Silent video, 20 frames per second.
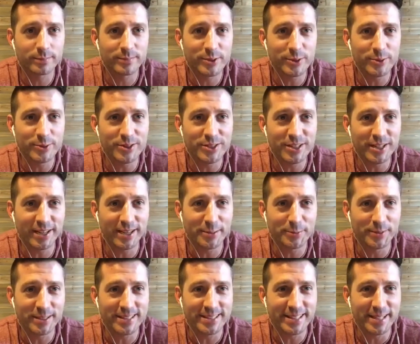Dude, Judd,
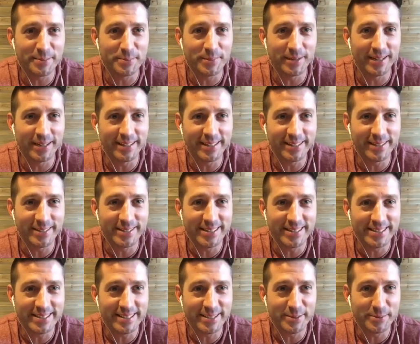what's up, buddy? Good to
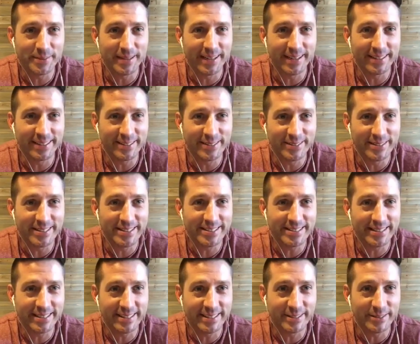see you, man. Good to
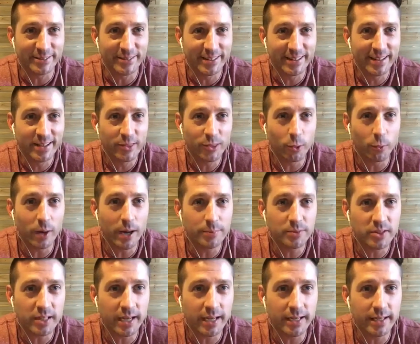see you. The
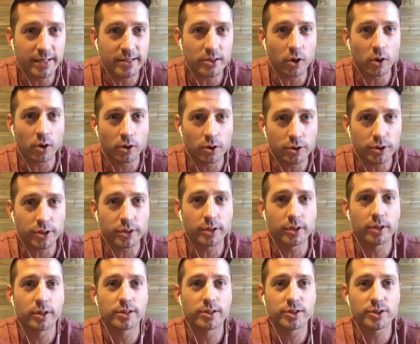website is
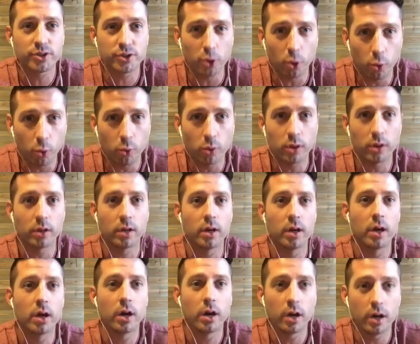
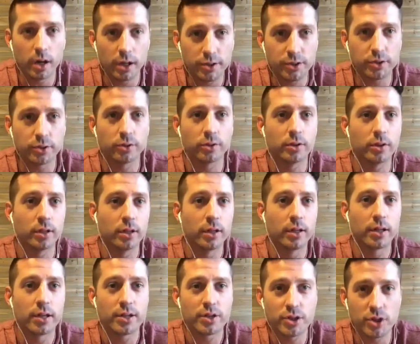
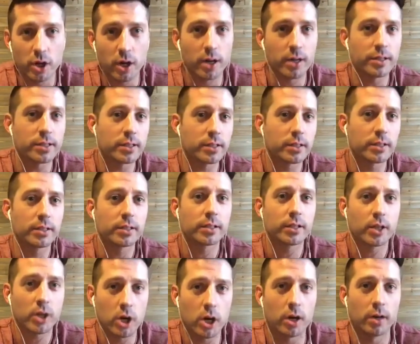
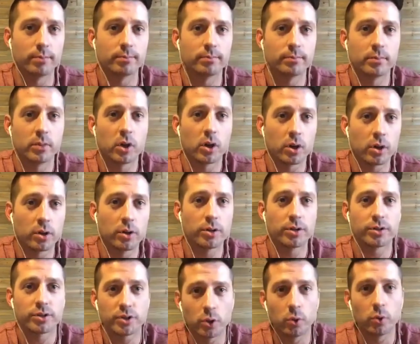heartsoulhustle.com.
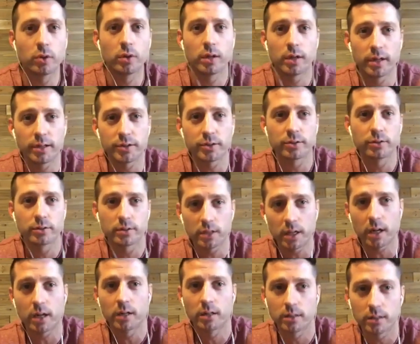
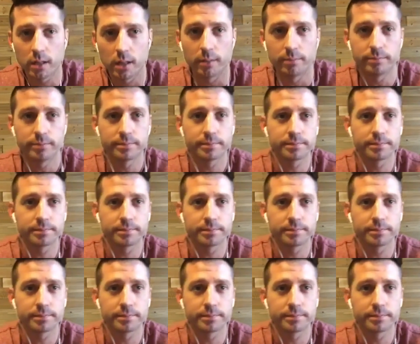Heartsoulhustle.com.